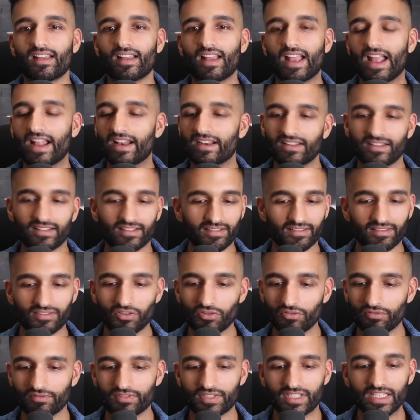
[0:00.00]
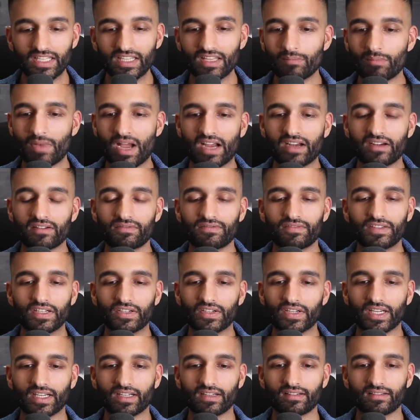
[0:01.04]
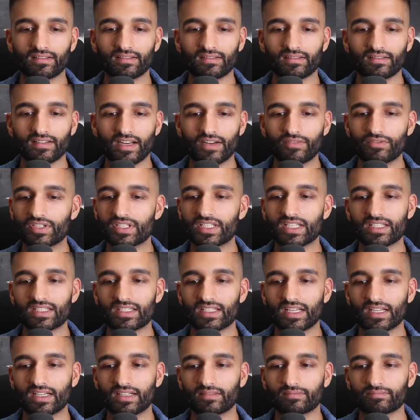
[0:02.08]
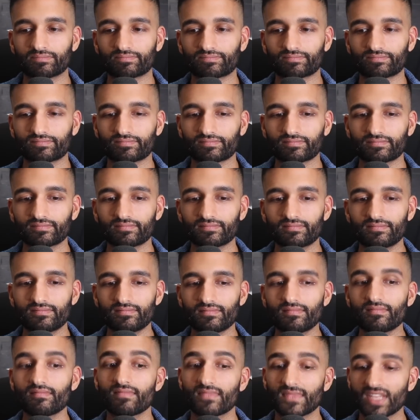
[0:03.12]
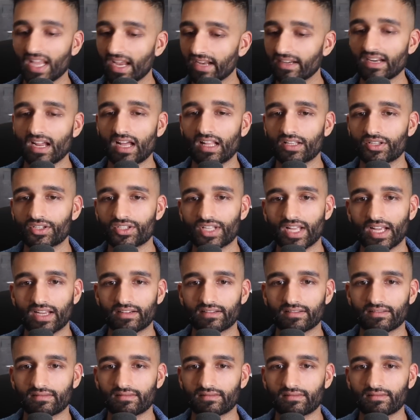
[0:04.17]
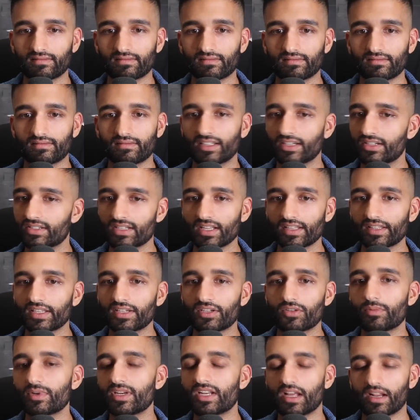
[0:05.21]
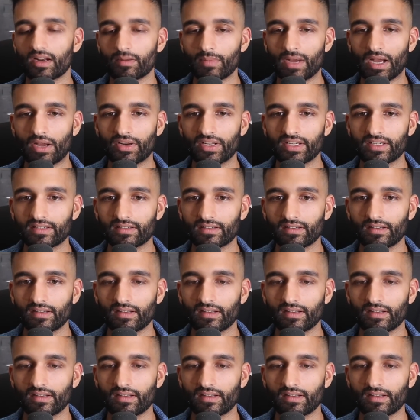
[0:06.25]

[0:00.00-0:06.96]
and you see the mind fearing and resisting, acknowledge that. There's nothing to be done about it.